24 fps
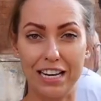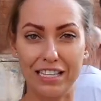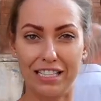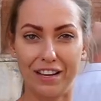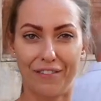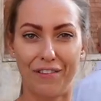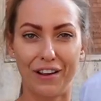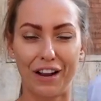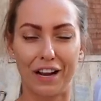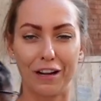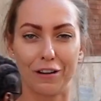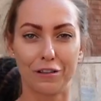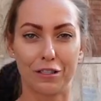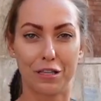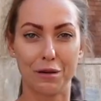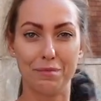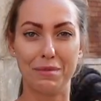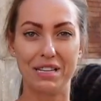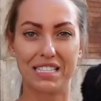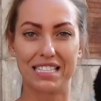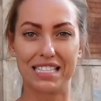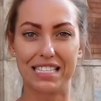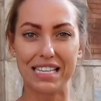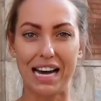difficult to
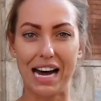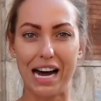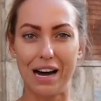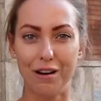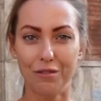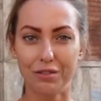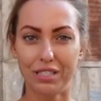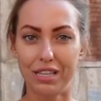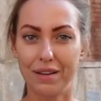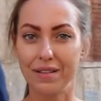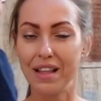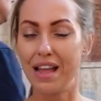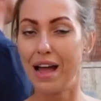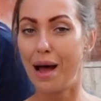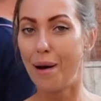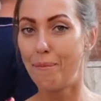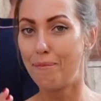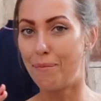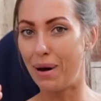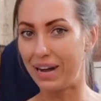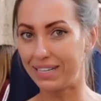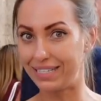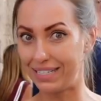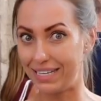miss it out.
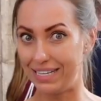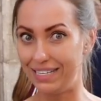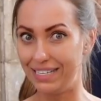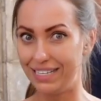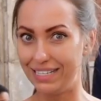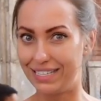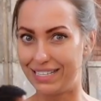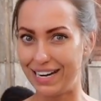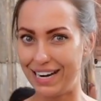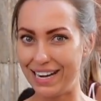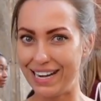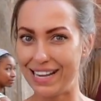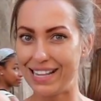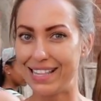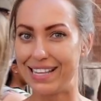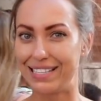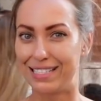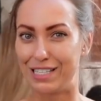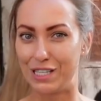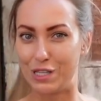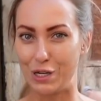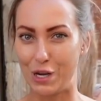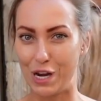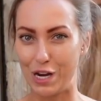But in Italy, the
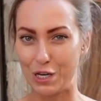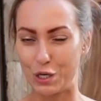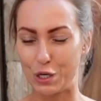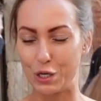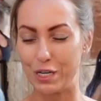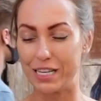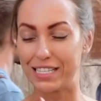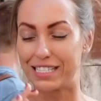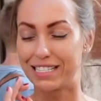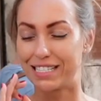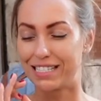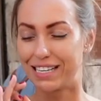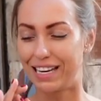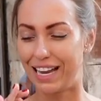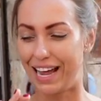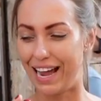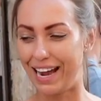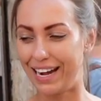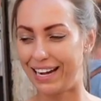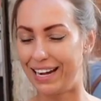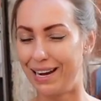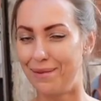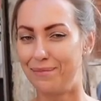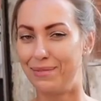situation is
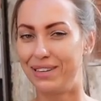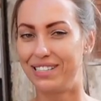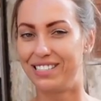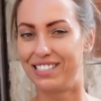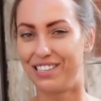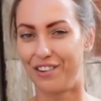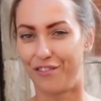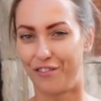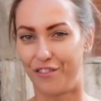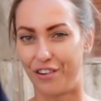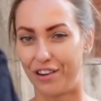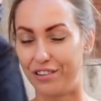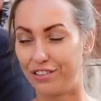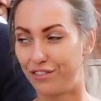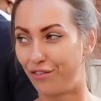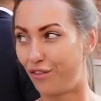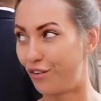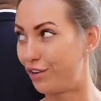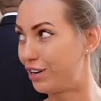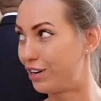slightly a bit different. For